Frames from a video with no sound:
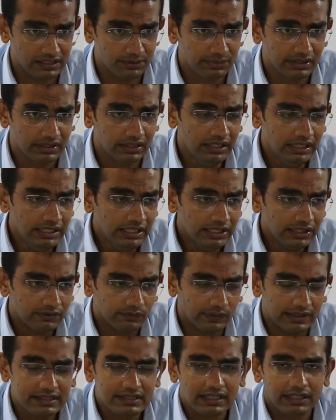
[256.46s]
For example,
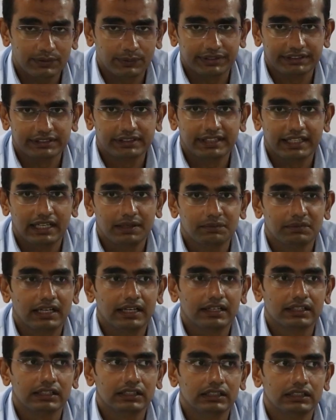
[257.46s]
once a question
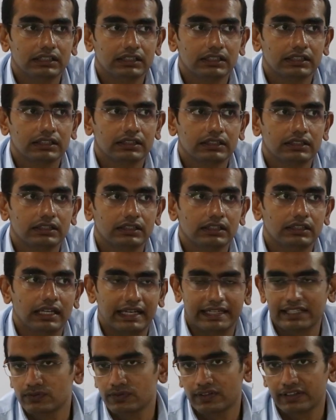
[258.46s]
came that
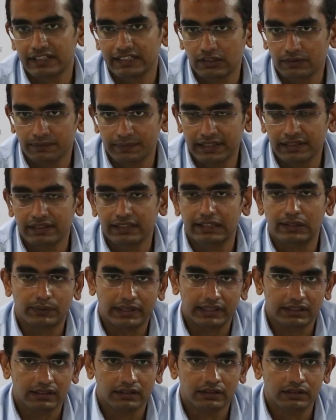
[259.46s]
lions were
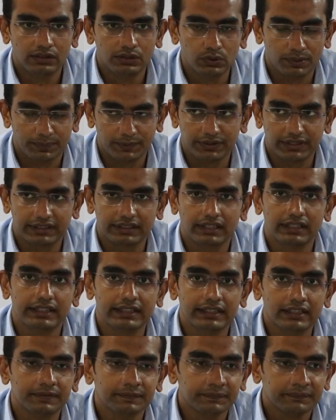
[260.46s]
being relocated to a
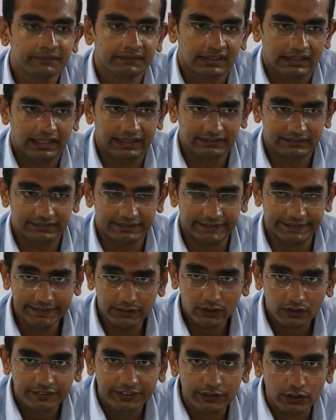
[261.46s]
protected area,
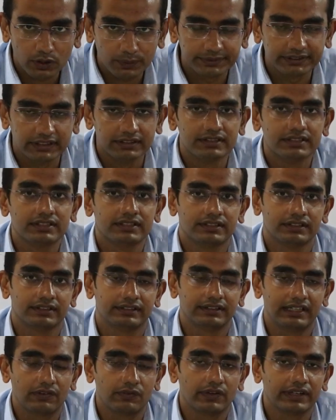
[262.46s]
and 3 of the
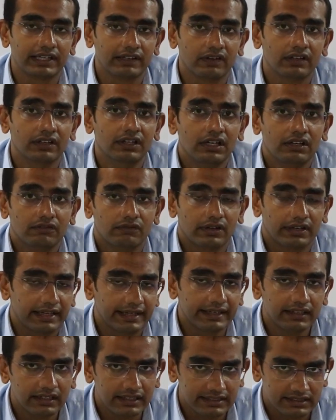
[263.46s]
options that were given
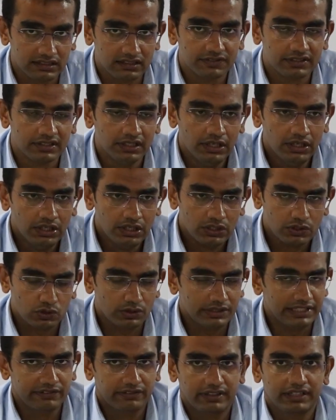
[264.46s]
were tiger reserves.
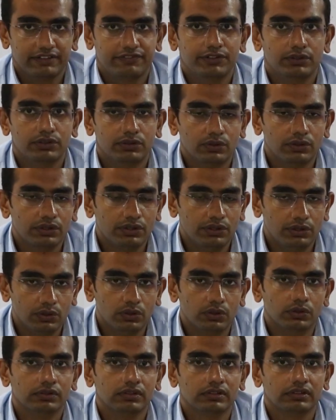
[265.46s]
So even if you
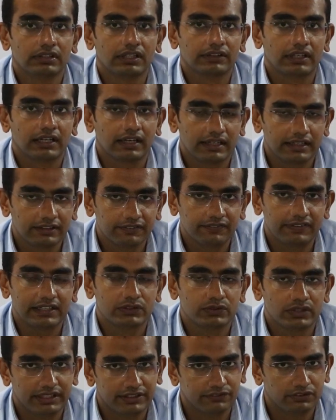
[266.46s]
don't know the
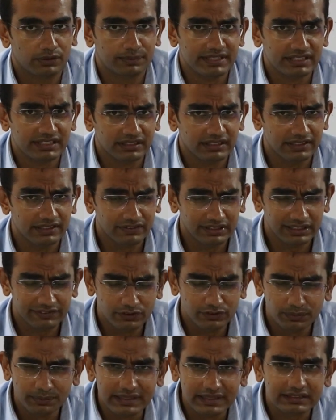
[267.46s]
correct factual information,
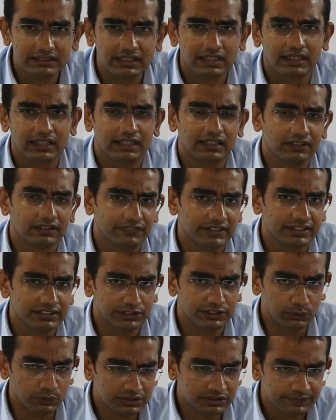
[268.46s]
even if you miss the current
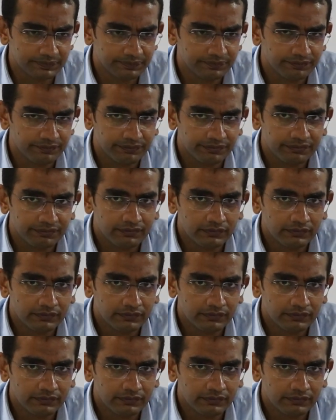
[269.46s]
affairs news,